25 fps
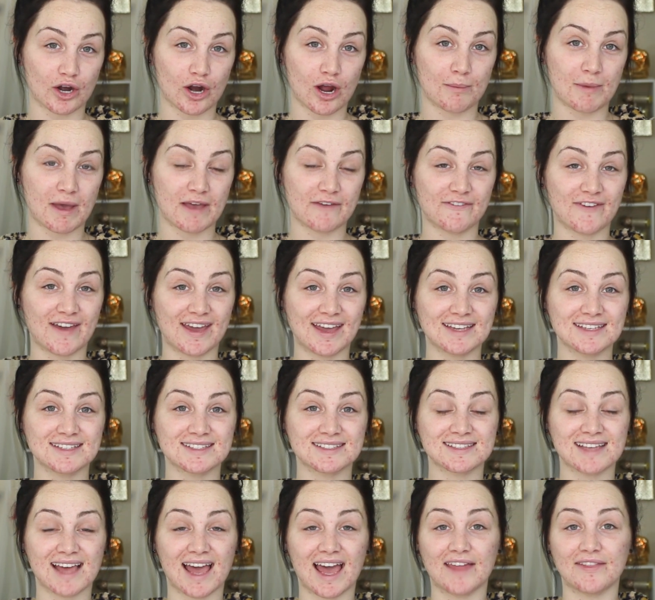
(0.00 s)
on my face
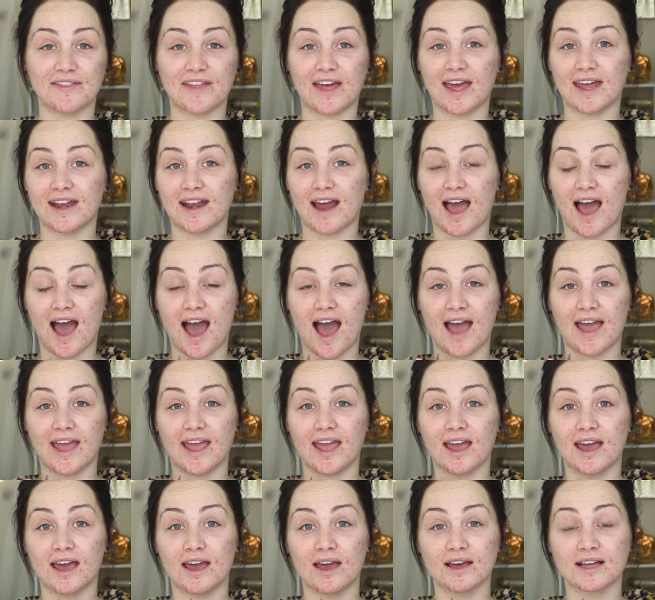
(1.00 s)
and then
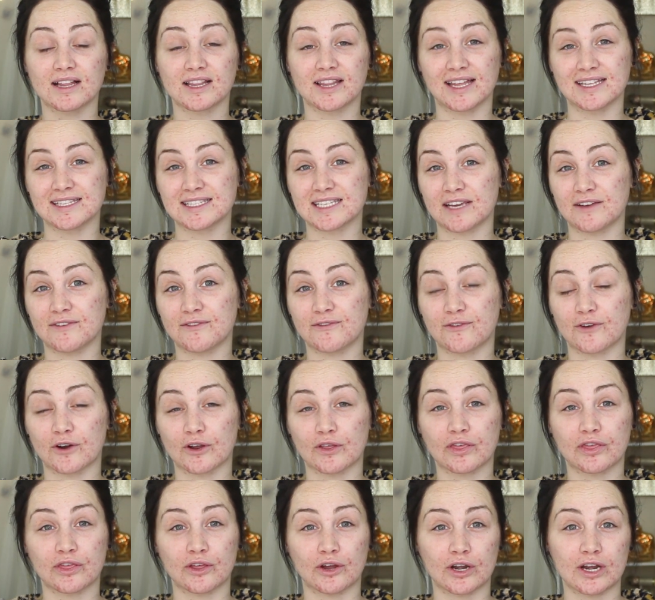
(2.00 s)
I cleanse it
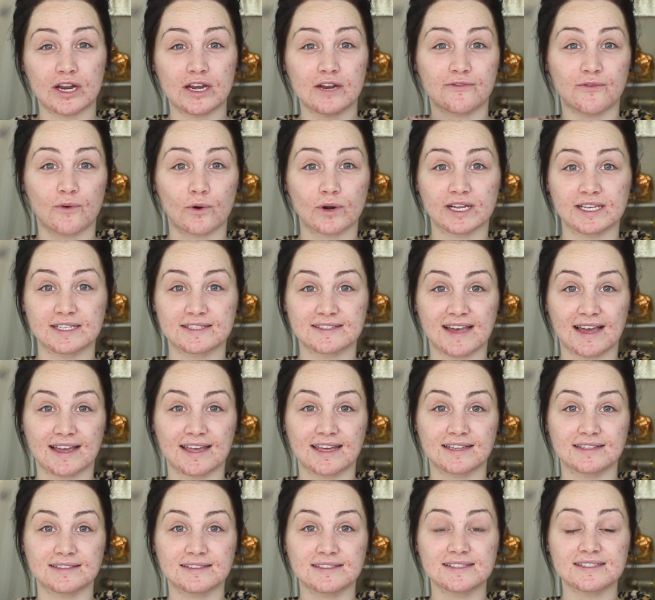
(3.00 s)
for 30 to 40
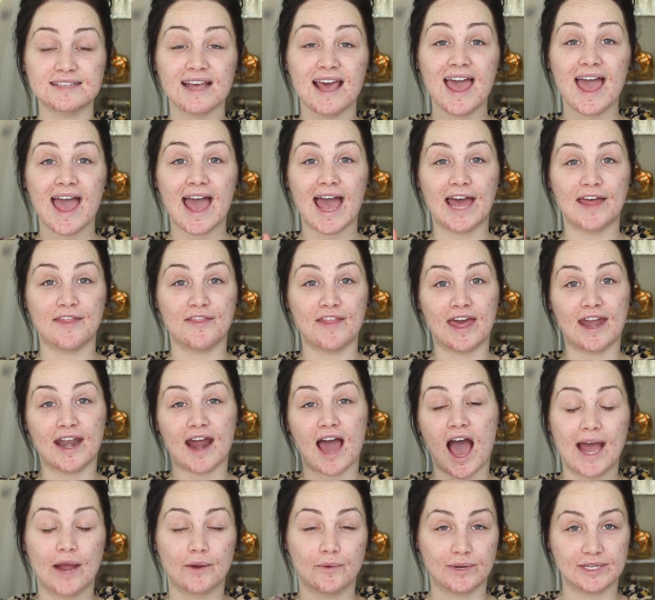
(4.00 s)
seconds, and then
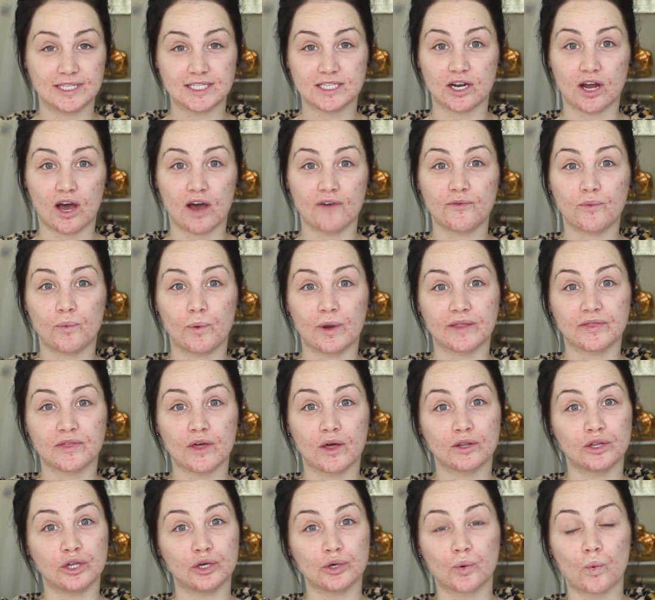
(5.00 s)
I rinse it off with
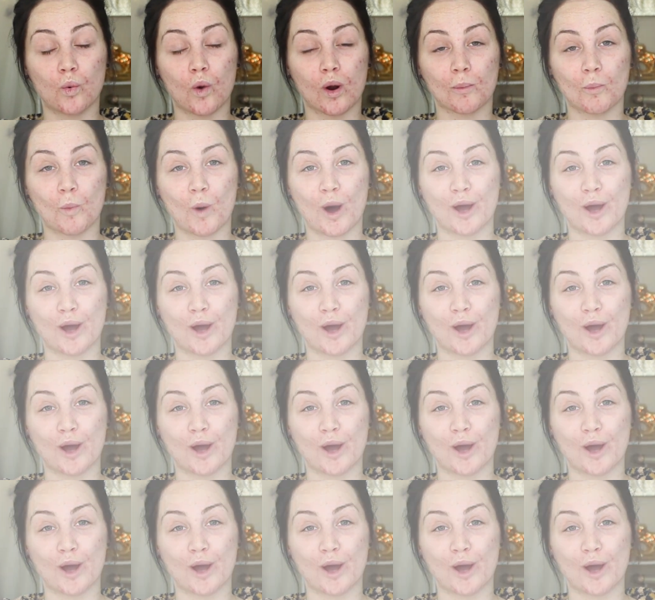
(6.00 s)
lukewarm